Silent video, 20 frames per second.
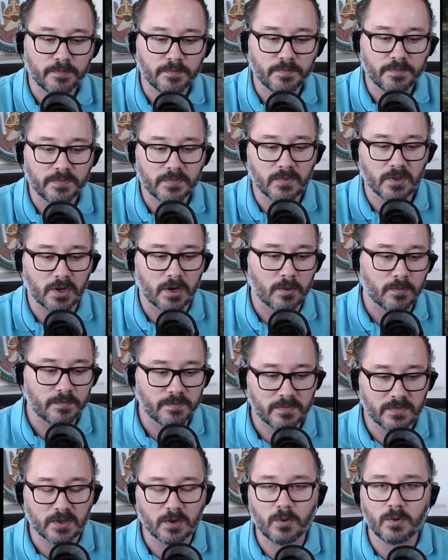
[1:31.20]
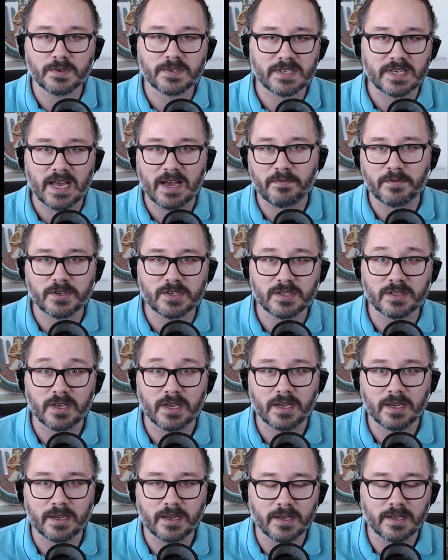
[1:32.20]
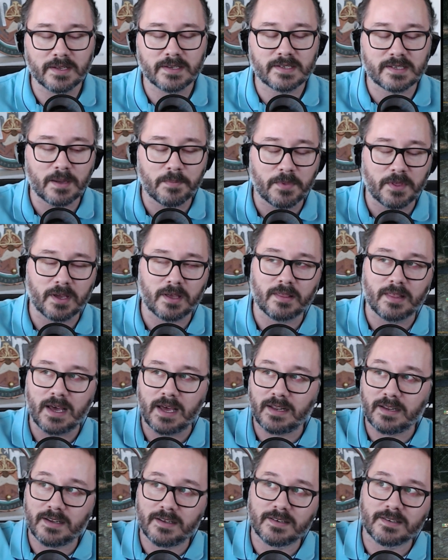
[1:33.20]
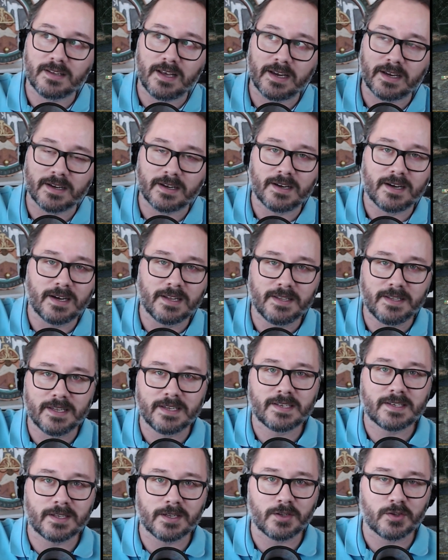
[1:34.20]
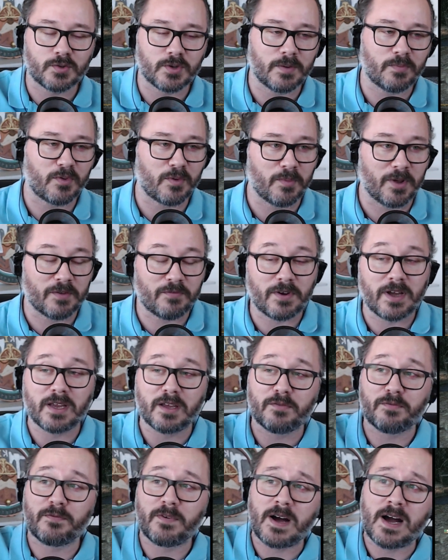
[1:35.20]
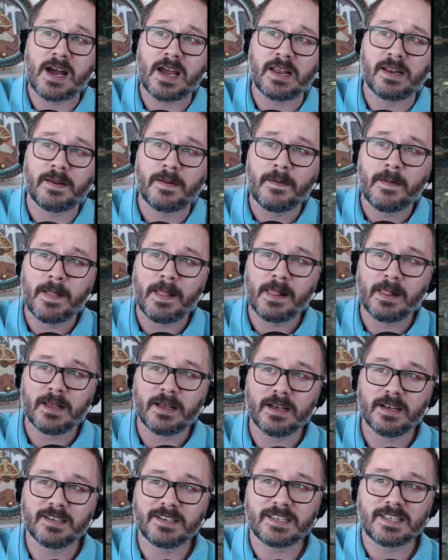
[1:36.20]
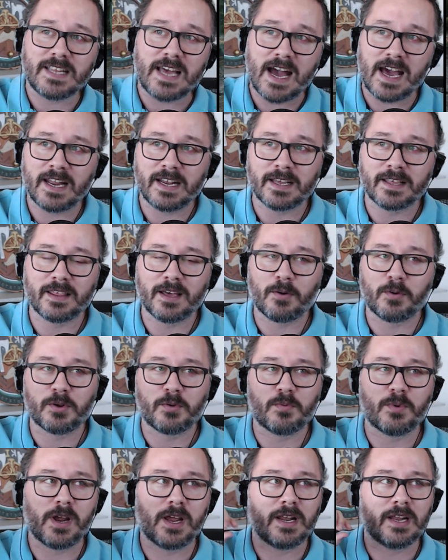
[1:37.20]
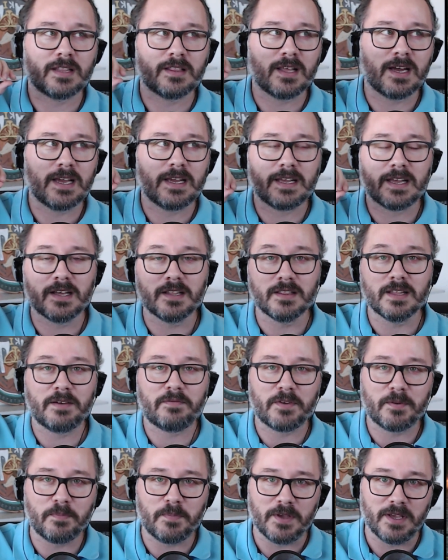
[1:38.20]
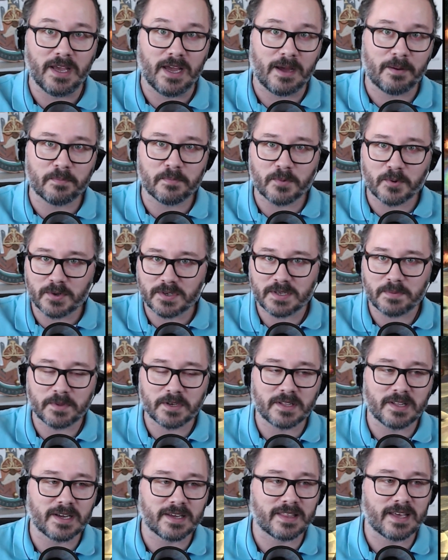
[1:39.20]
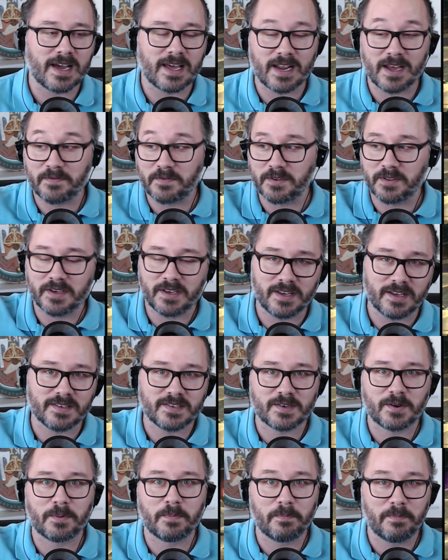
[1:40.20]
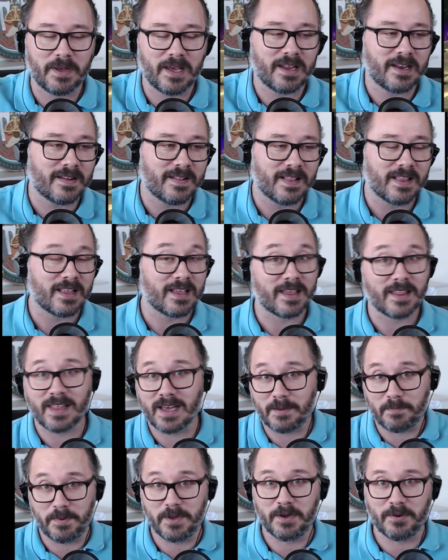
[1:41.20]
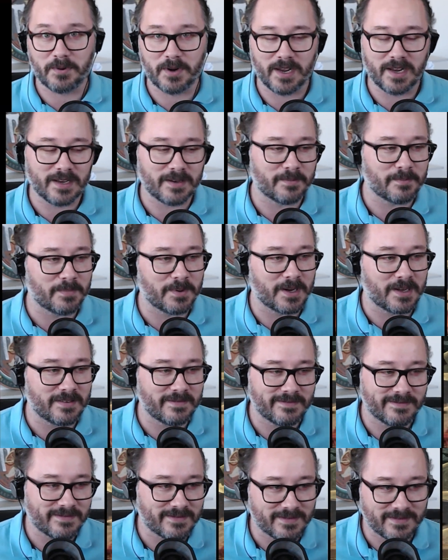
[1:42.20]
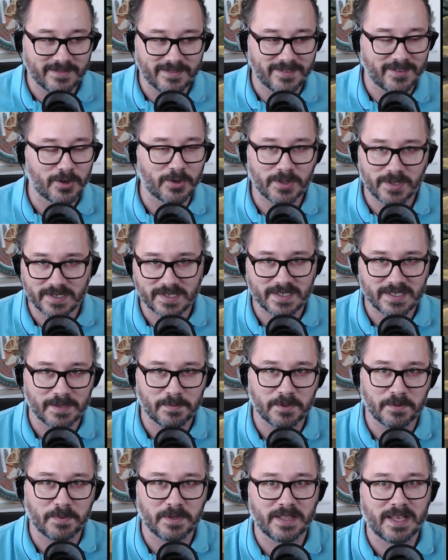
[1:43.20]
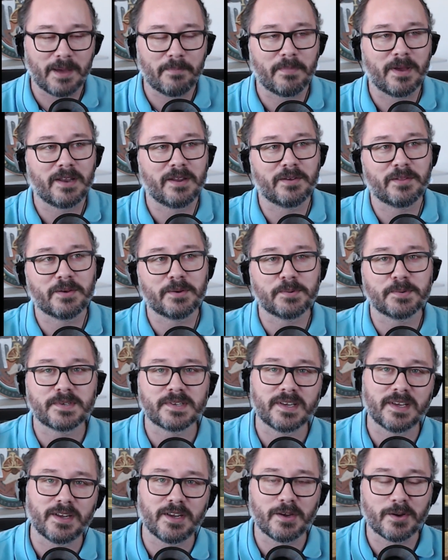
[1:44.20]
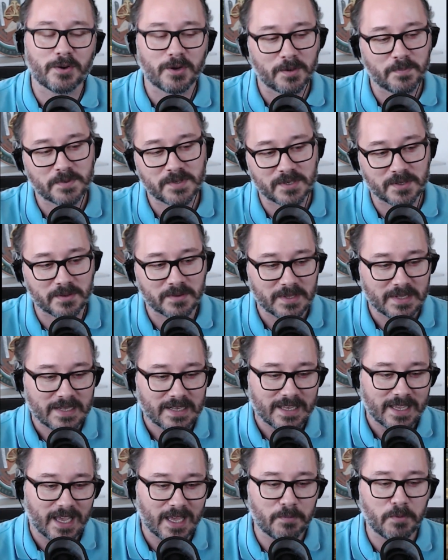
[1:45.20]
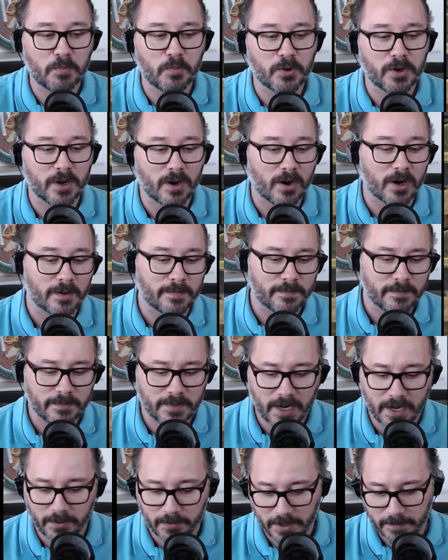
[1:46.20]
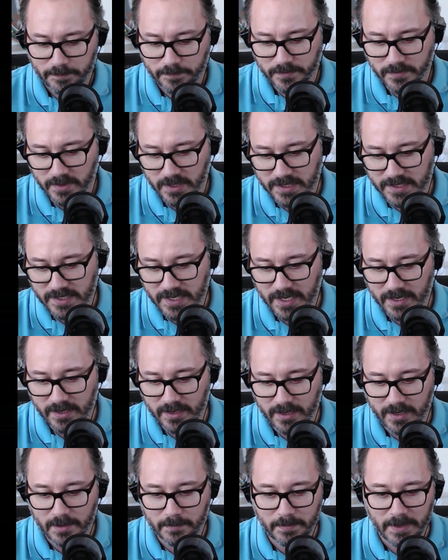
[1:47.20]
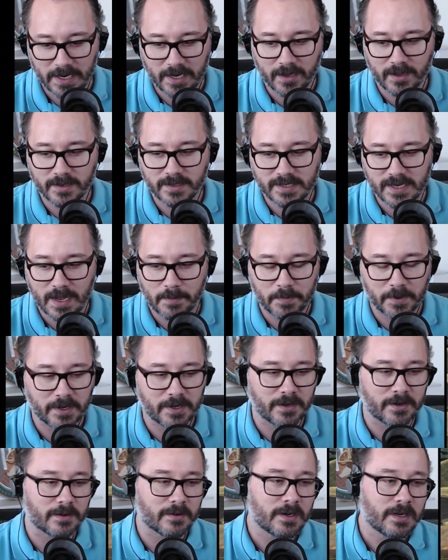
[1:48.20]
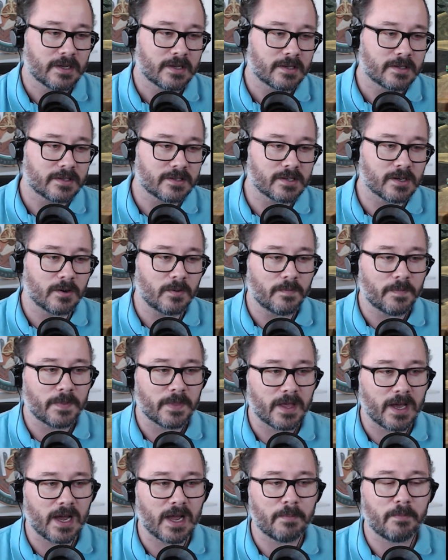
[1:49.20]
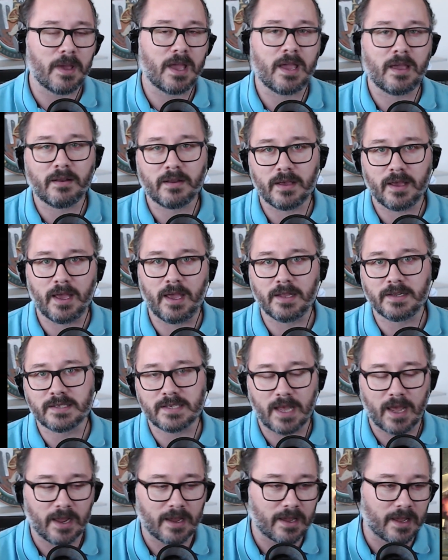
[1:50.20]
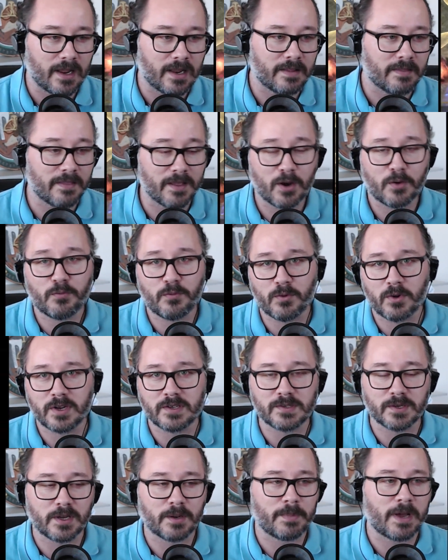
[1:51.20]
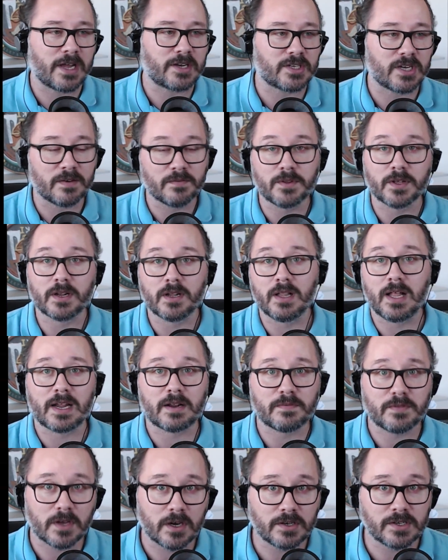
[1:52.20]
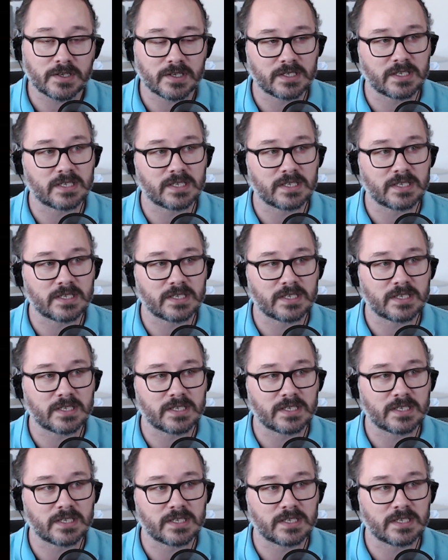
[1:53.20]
you know, the whole Savage thing is something that is like a distant dream for me. If I could find a static that would raid at like 11 p.m. or something like that after the kids are in bed, that'd be great, but there doesn't seem to be that many of those in Europe, so it'd be pretty hard. But anyway, let's get back on topic here. So, I main a tank, and therefore, as you can imagine, I've done a lot of dungeons as a